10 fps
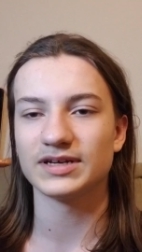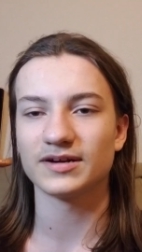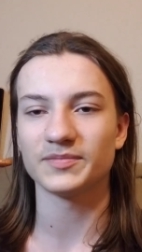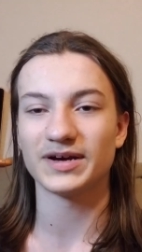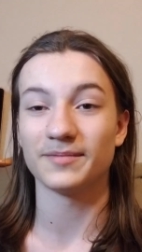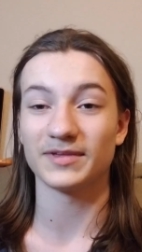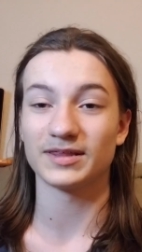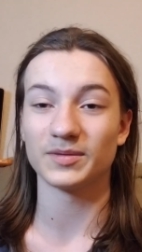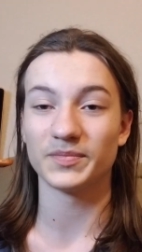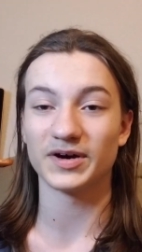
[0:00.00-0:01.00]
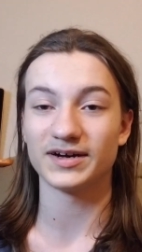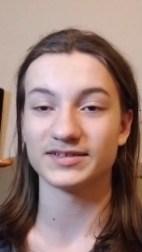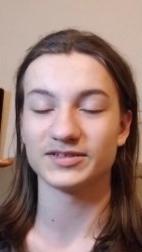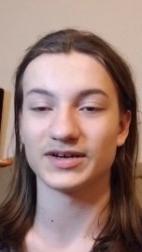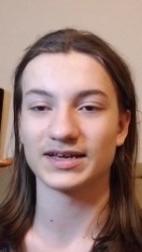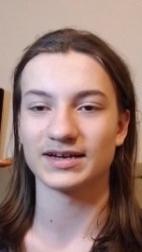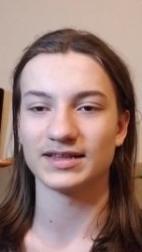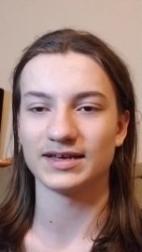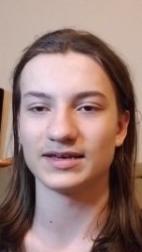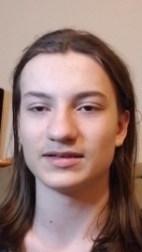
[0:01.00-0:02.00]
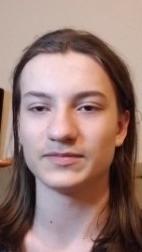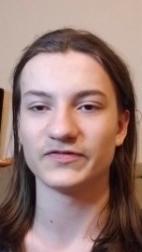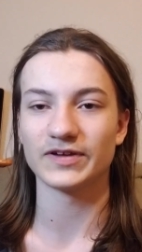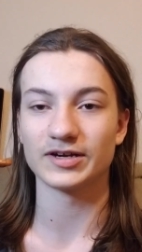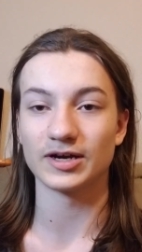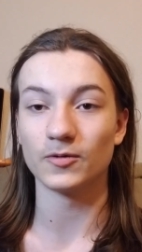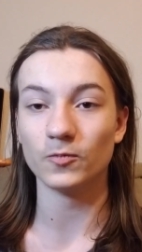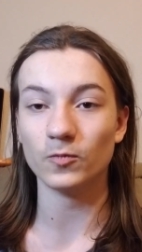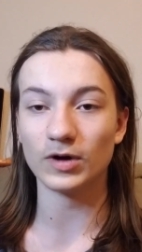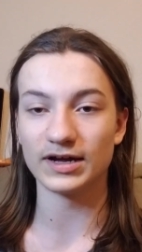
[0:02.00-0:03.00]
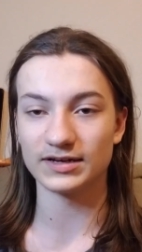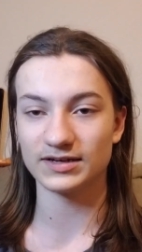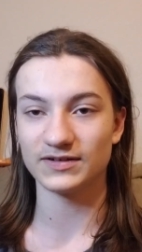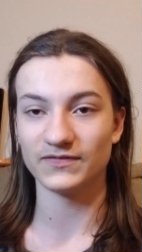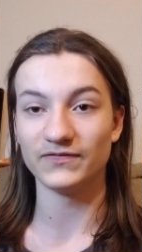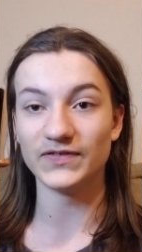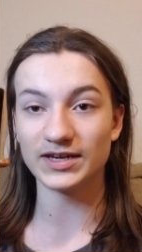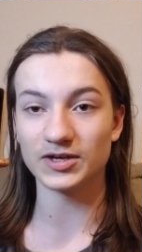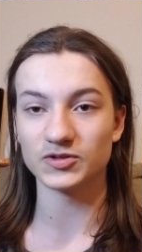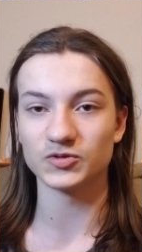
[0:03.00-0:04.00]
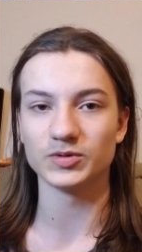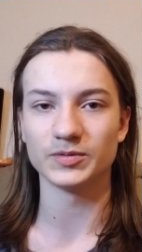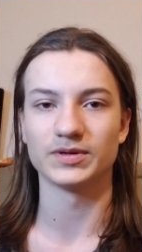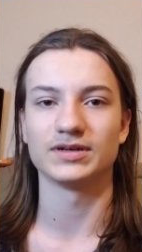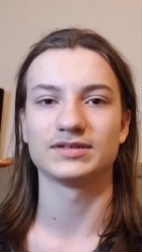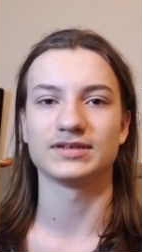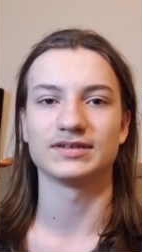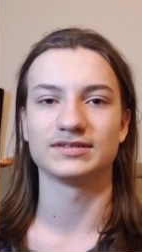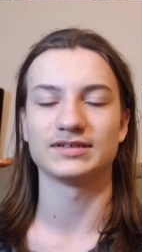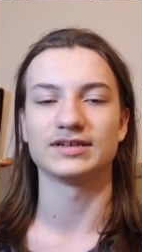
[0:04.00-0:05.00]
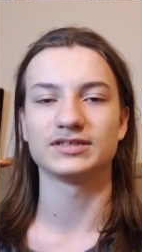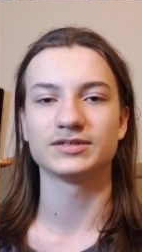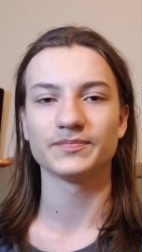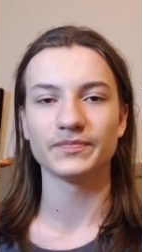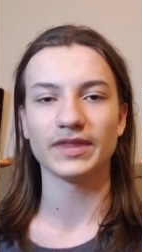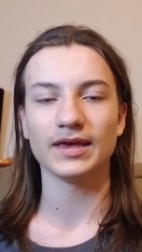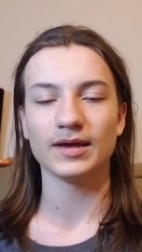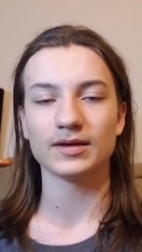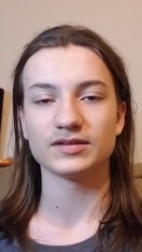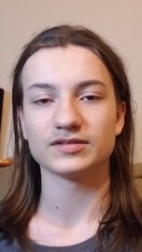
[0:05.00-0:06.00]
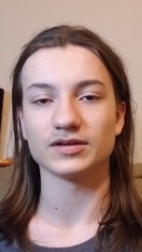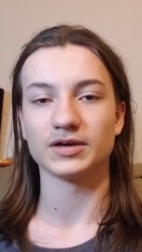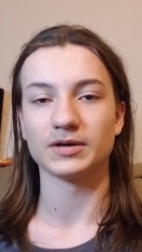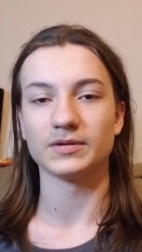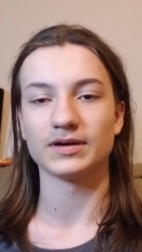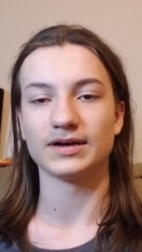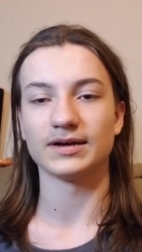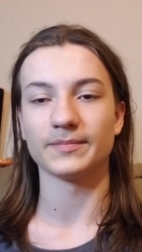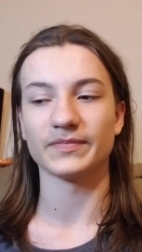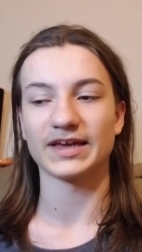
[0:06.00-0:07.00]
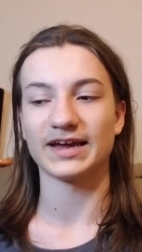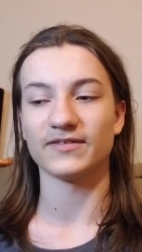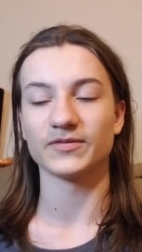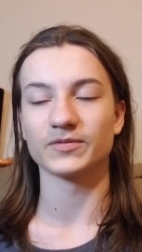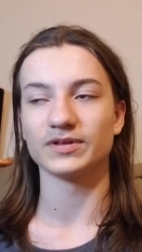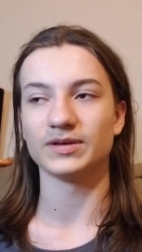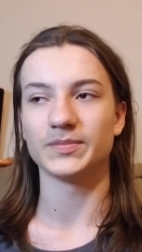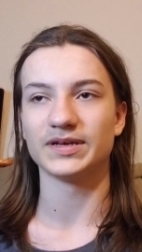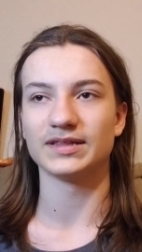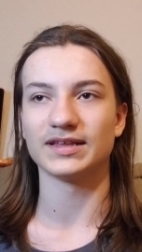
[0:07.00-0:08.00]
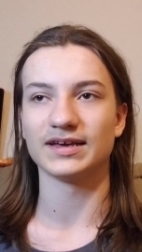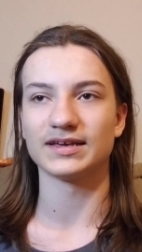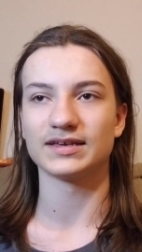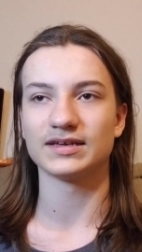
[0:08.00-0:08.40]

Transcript: channel, but I'm like the boss, so I gotta like figure out what videos we want and such. So um, I haven't really been like